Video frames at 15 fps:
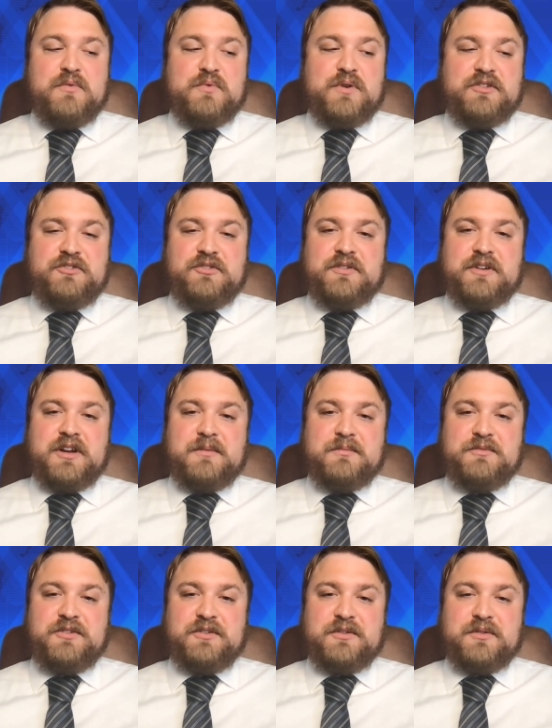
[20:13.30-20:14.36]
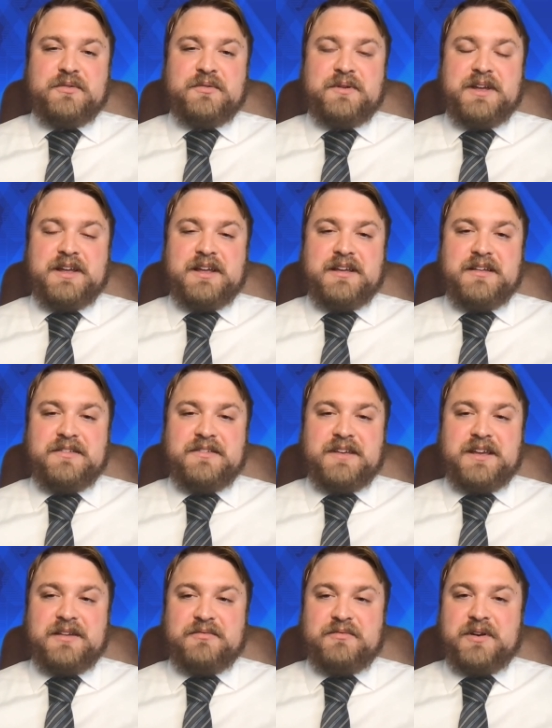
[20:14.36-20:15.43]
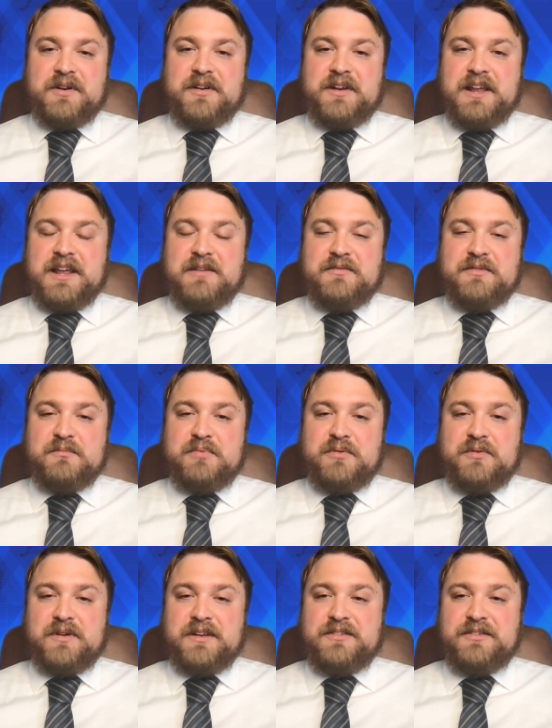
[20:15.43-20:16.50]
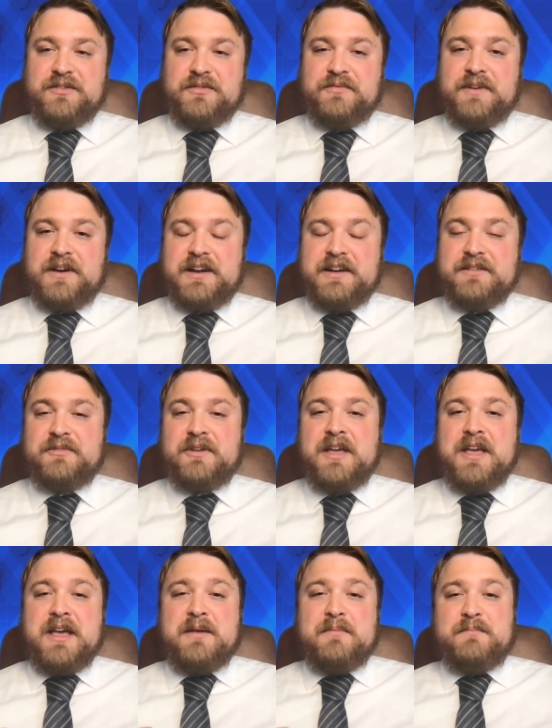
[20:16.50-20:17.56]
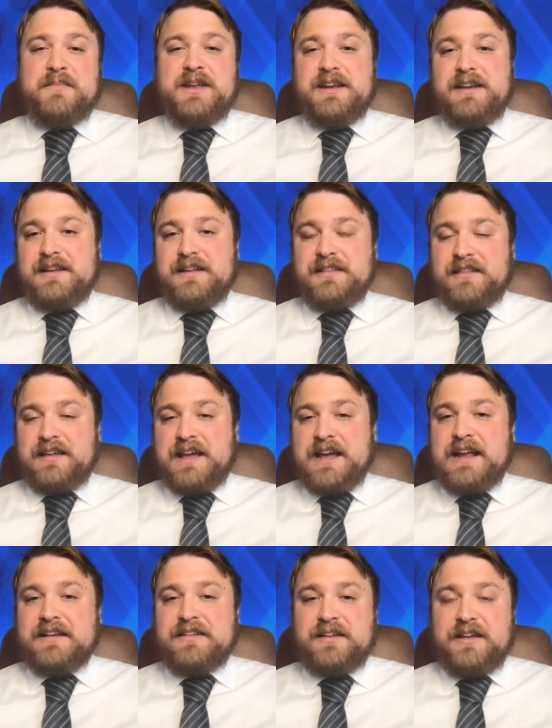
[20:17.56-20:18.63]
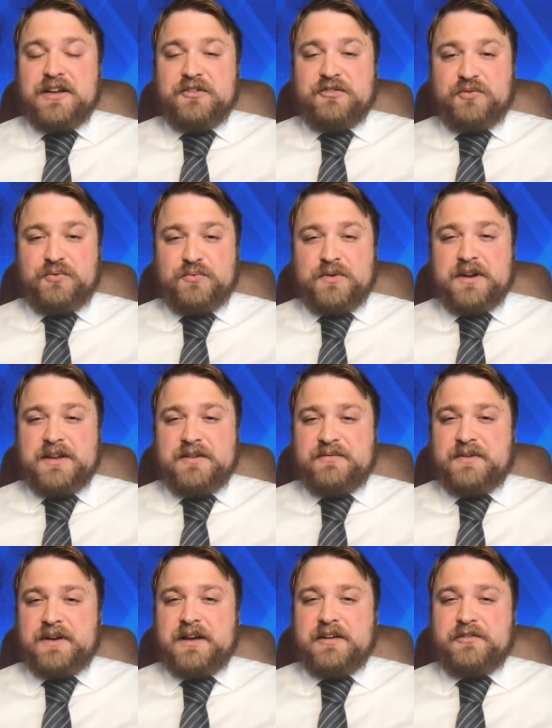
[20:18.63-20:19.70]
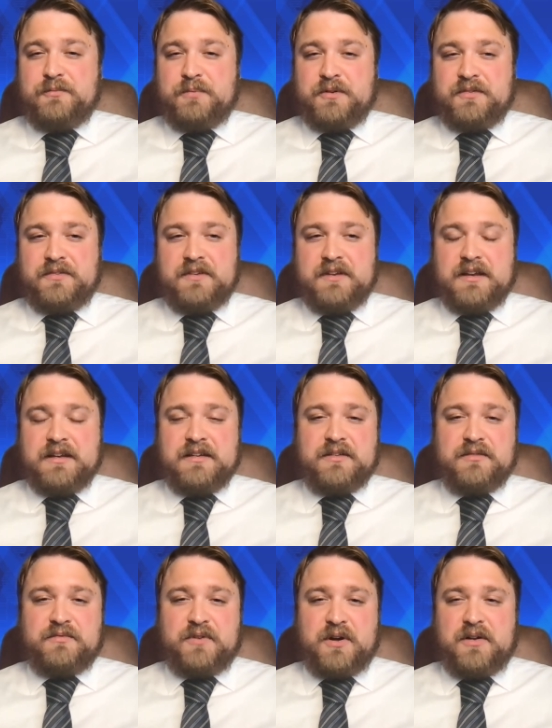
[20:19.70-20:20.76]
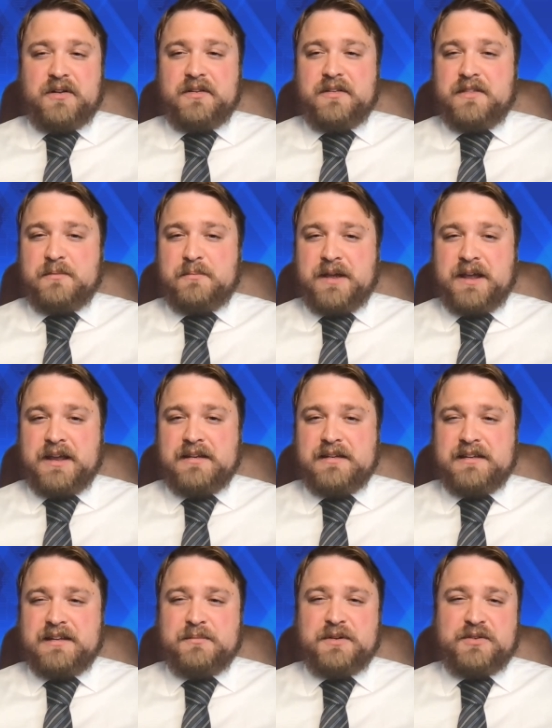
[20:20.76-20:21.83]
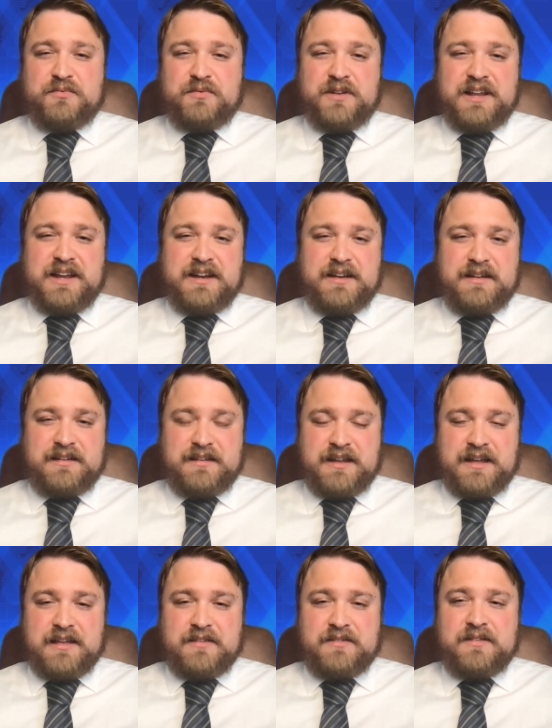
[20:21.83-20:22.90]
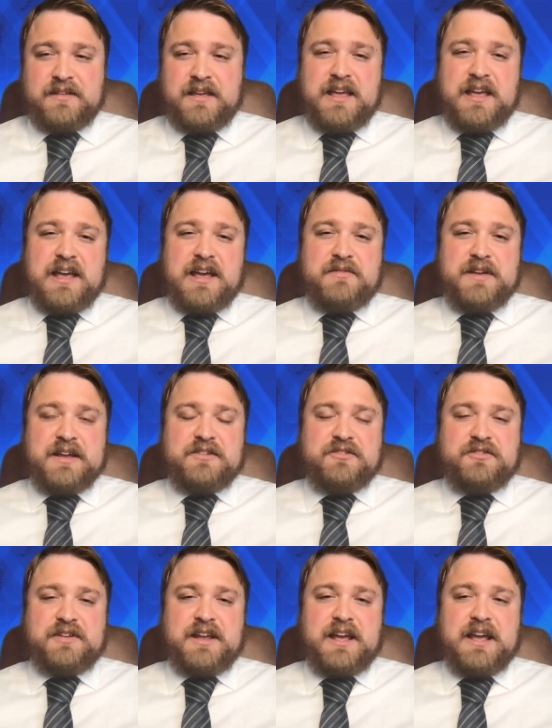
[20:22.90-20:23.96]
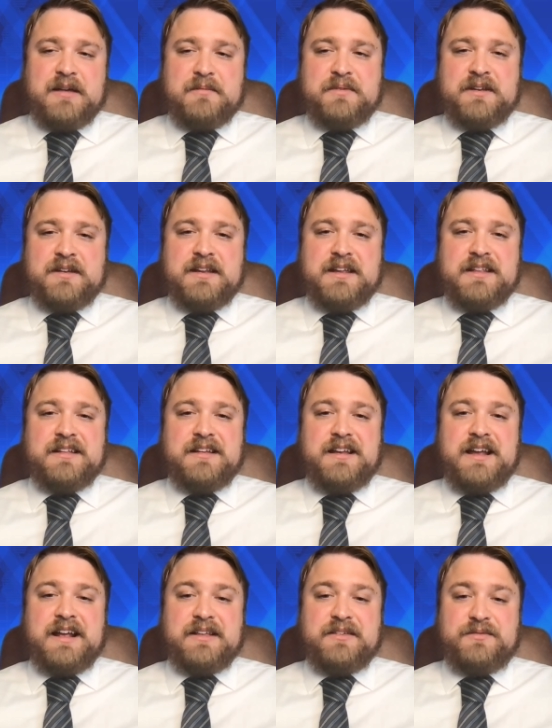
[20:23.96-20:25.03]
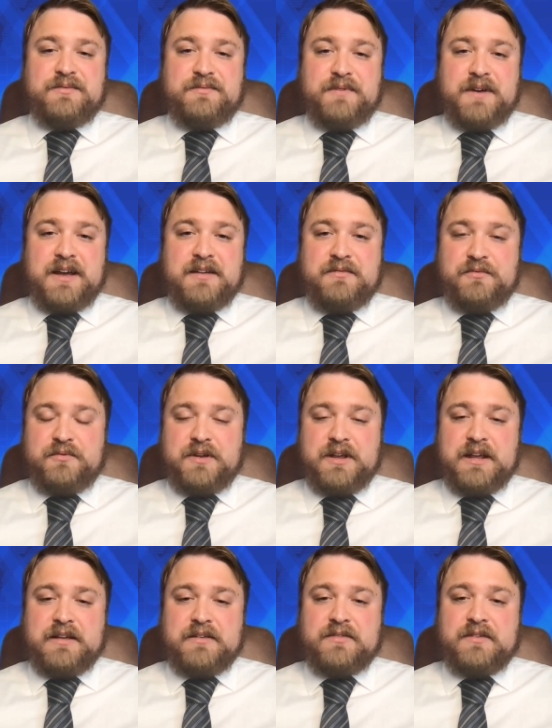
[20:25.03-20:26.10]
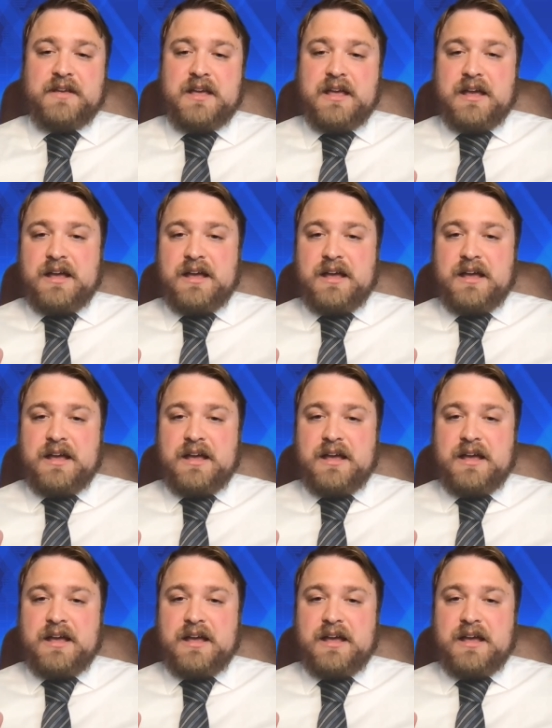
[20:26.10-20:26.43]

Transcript: what you come to is a very even 0.25, meaning that 25% of all of the pandemic related deaths have actually happened in the last five weeks